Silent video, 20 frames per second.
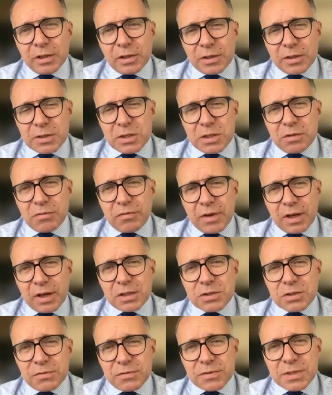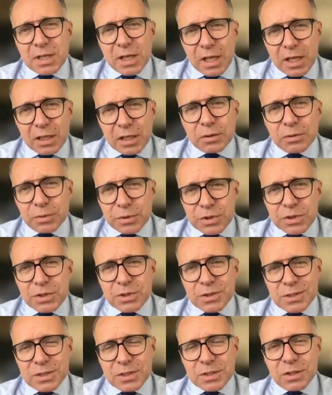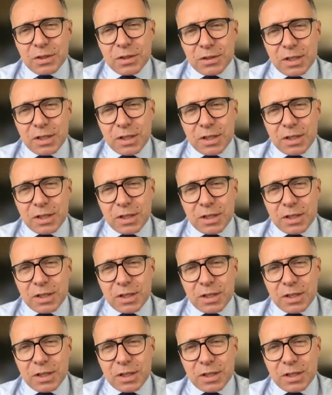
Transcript: this effect of scale, which is